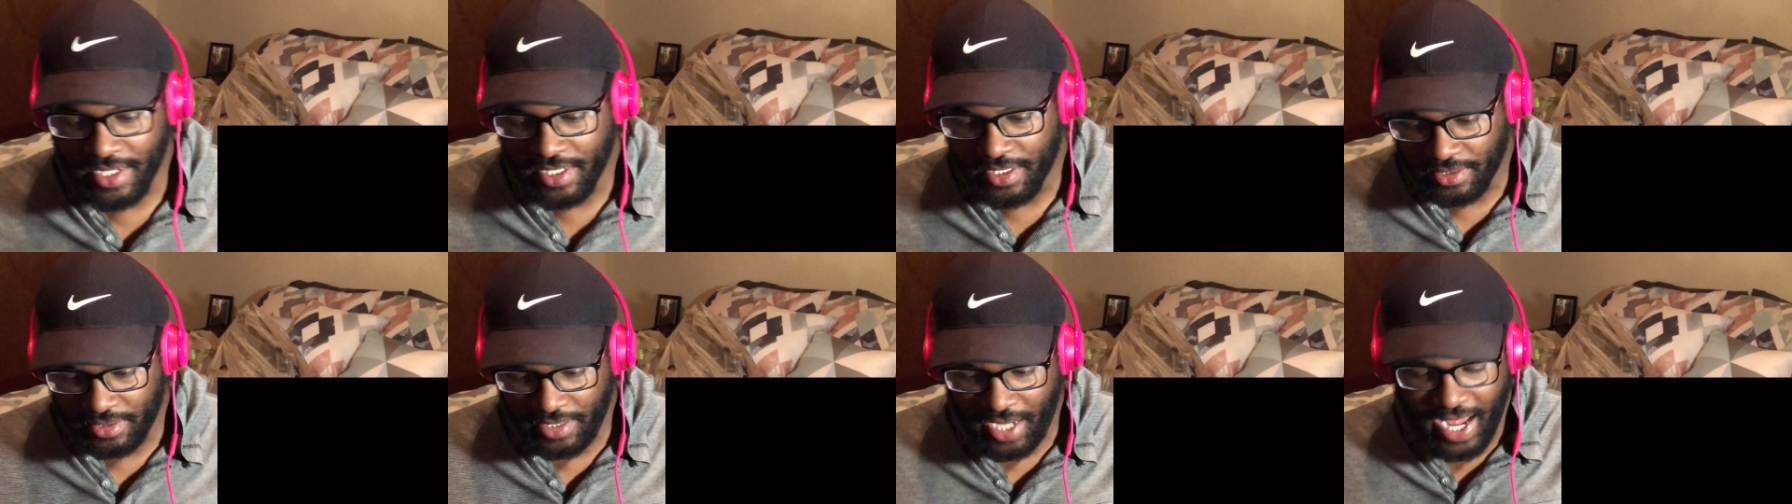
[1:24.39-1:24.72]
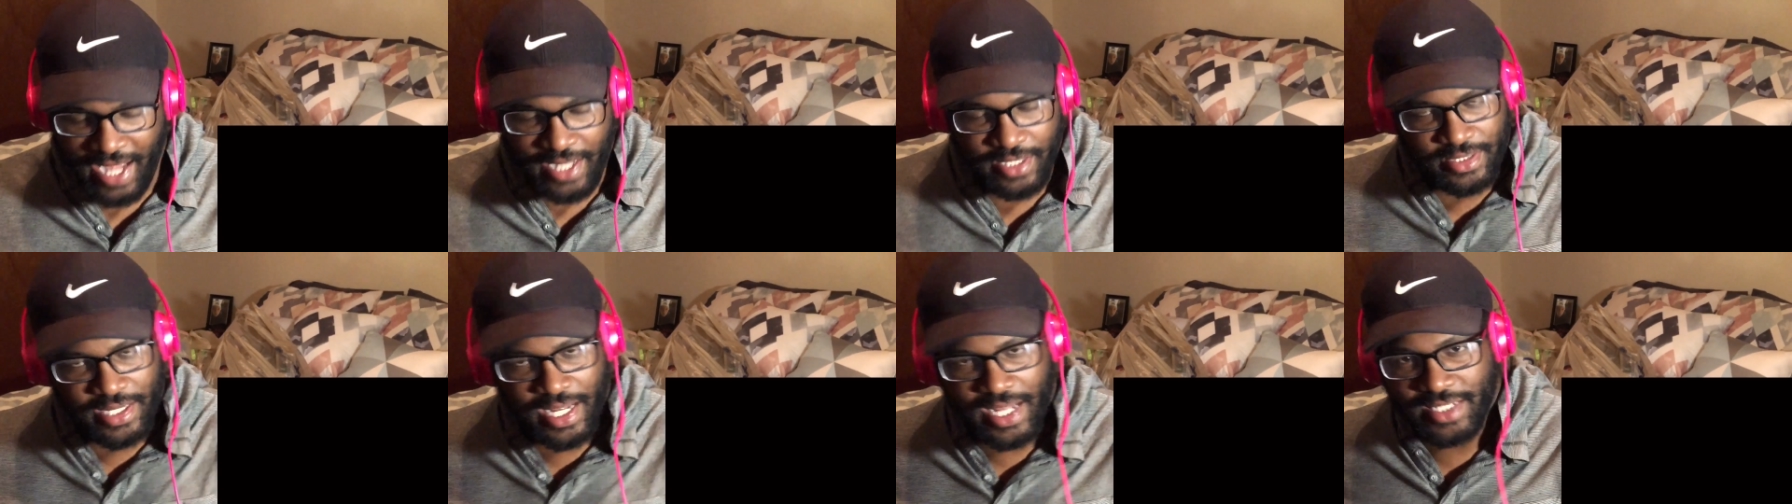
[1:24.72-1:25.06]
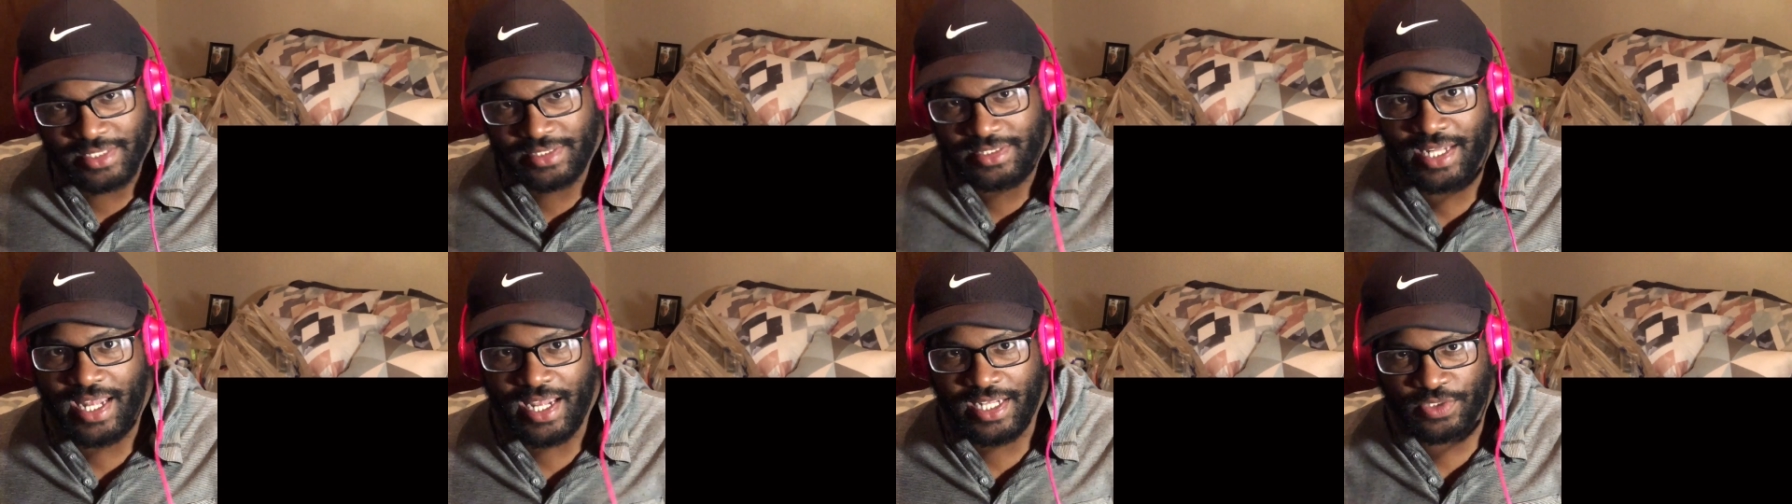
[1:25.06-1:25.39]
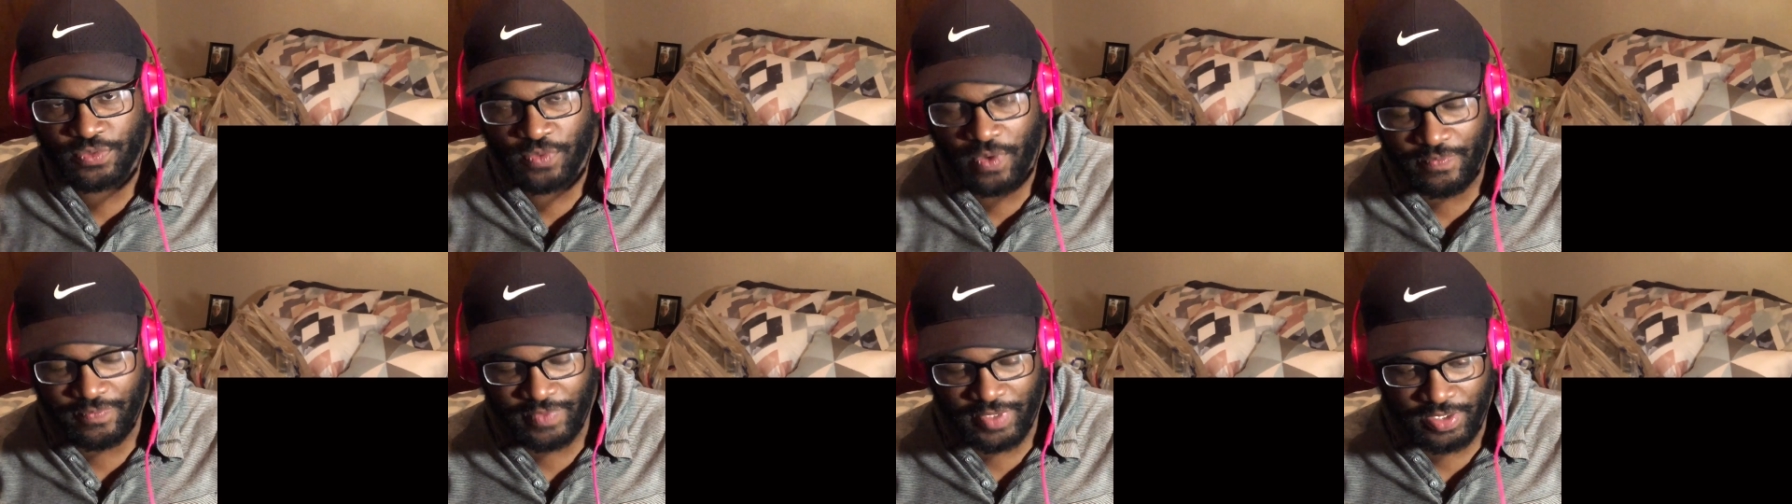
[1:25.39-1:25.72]
not dance dance
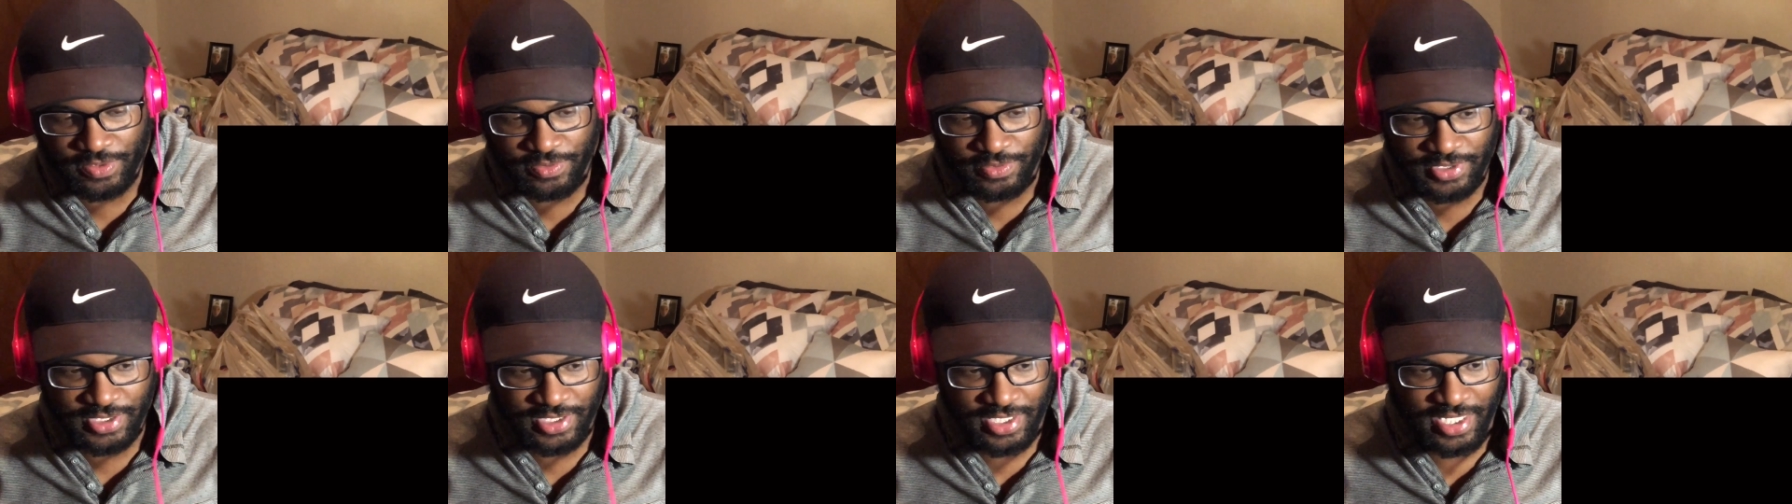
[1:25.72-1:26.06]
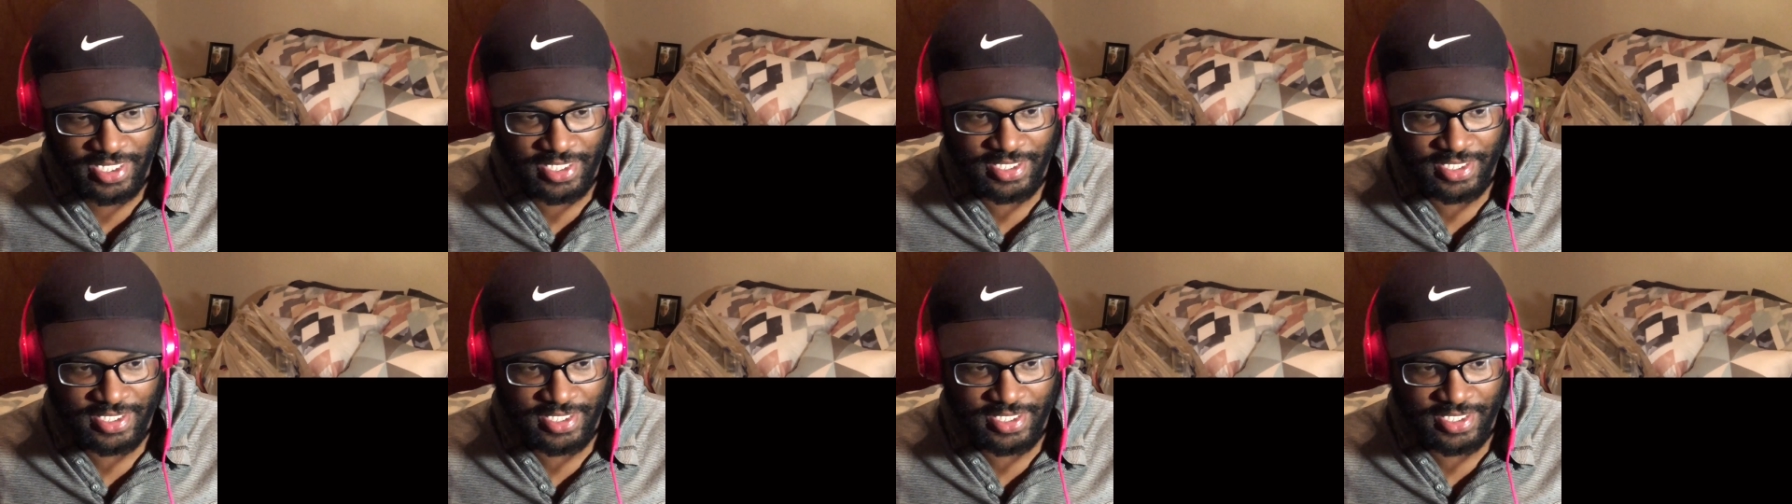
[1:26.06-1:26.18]
revolution it